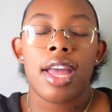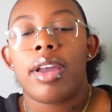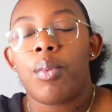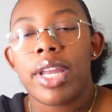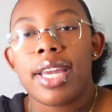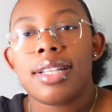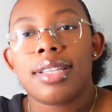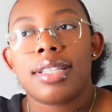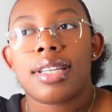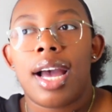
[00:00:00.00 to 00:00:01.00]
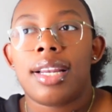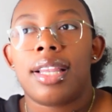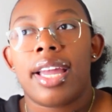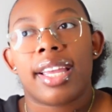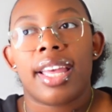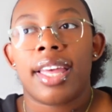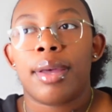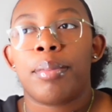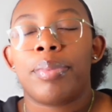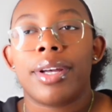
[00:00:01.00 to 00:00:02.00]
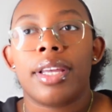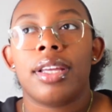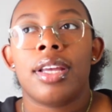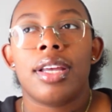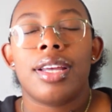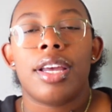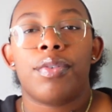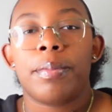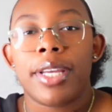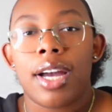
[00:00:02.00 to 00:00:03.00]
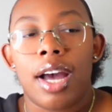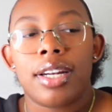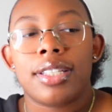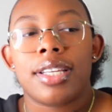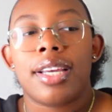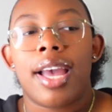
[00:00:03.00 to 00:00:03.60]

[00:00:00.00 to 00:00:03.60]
Yeah, weekends it's kind of like but if we're being honest,